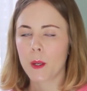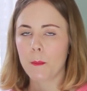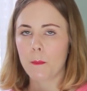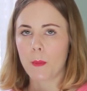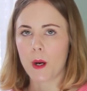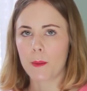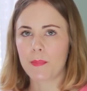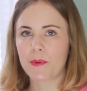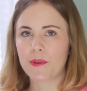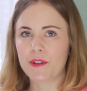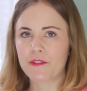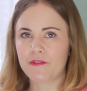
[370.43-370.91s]

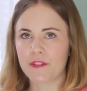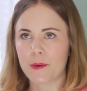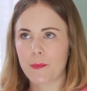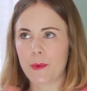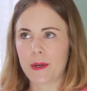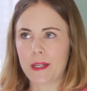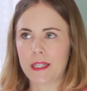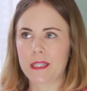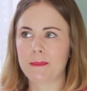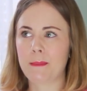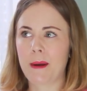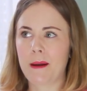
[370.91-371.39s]
My boyfriend,
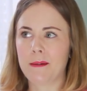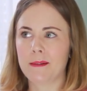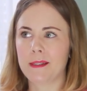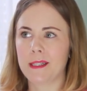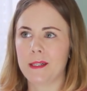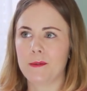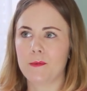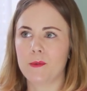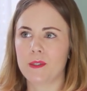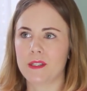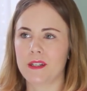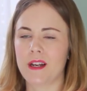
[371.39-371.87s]
when he smelled
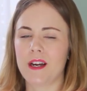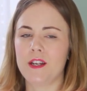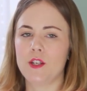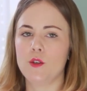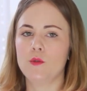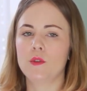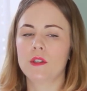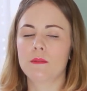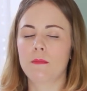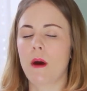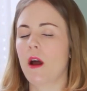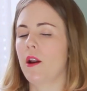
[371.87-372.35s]
it, was like,
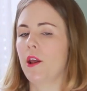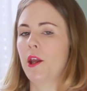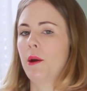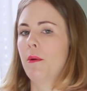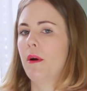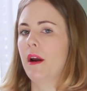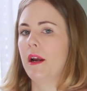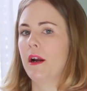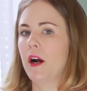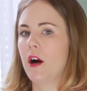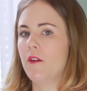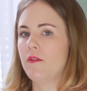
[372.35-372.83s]
you smell like you're
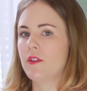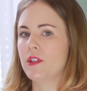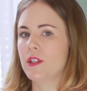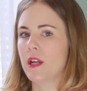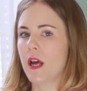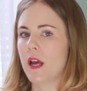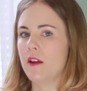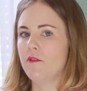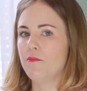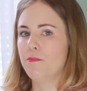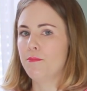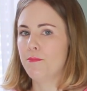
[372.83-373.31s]
wearing
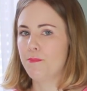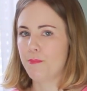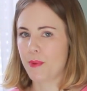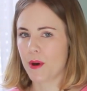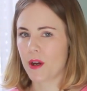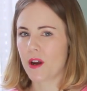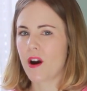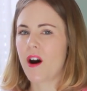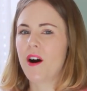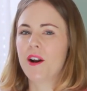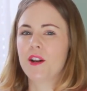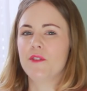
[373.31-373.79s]
aftershave,
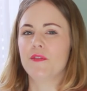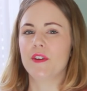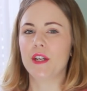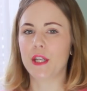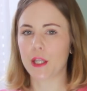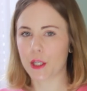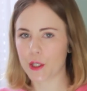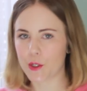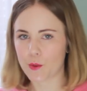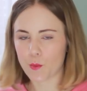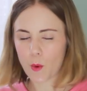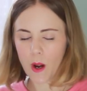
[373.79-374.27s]
but kind of in
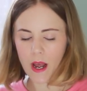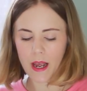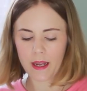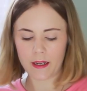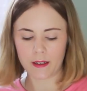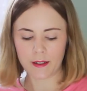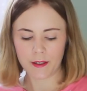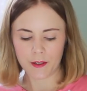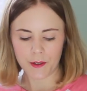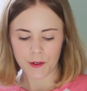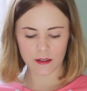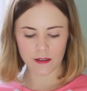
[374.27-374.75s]
a good
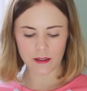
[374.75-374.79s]
way.